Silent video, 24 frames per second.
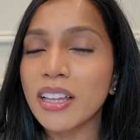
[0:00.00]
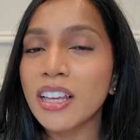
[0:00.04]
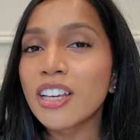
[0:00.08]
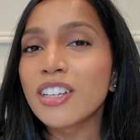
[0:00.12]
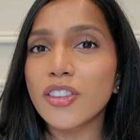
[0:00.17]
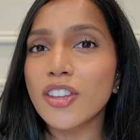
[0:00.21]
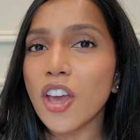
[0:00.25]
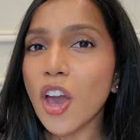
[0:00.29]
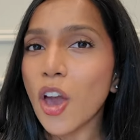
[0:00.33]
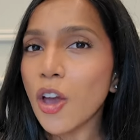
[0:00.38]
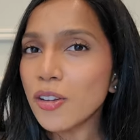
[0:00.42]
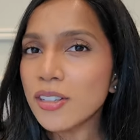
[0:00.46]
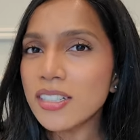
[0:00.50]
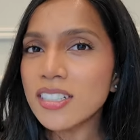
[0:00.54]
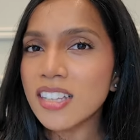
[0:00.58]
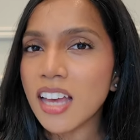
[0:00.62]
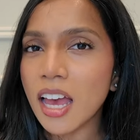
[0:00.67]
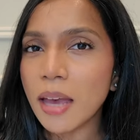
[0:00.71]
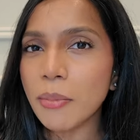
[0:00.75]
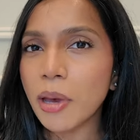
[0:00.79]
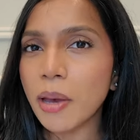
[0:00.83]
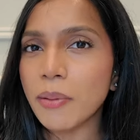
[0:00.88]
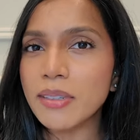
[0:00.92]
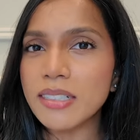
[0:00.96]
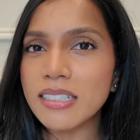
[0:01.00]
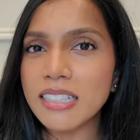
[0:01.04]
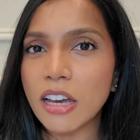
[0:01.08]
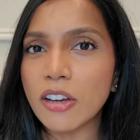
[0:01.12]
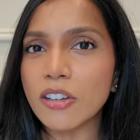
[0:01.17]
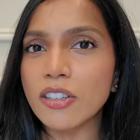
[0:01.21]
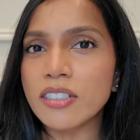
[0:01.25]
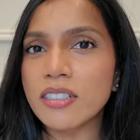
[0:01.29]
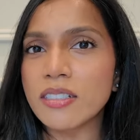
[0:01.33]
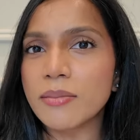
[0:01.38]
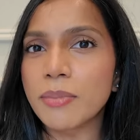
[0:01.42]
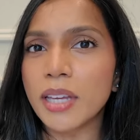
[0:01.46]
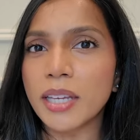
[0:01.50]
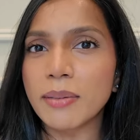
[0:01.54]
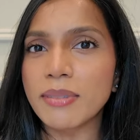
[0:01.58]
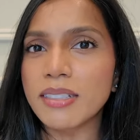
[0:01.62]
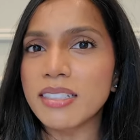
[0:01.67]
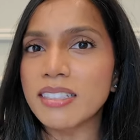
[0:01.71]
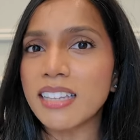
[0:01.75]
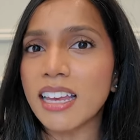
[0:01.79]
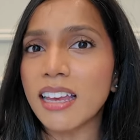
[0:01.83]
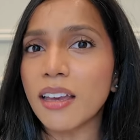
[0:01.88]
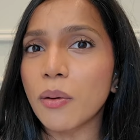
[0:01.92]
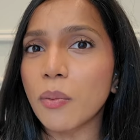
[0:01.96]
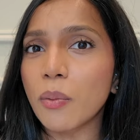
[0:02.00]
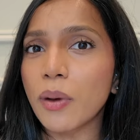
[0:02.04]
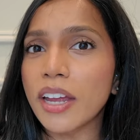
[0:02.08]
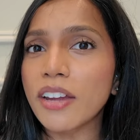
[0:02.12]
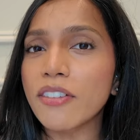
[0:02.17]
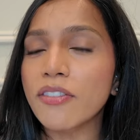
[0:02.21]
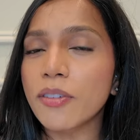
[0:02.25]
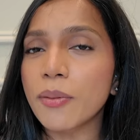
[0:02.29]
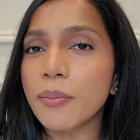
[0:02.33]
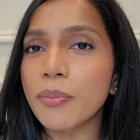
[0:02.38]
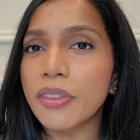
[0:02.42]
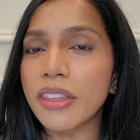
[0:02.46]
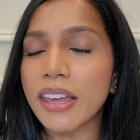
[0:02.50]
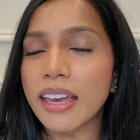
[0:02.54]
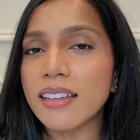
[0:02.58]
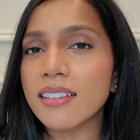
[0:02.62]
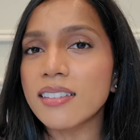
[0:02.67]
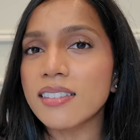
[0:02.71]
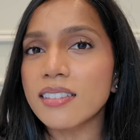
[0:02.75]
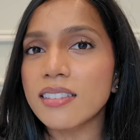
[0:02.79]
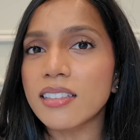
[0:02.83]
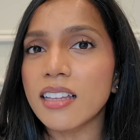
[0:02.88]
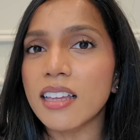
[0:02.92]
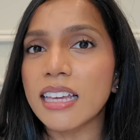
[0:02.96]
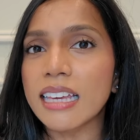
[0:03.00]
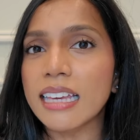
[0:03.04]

The only time I would tell you to maybe stay away from this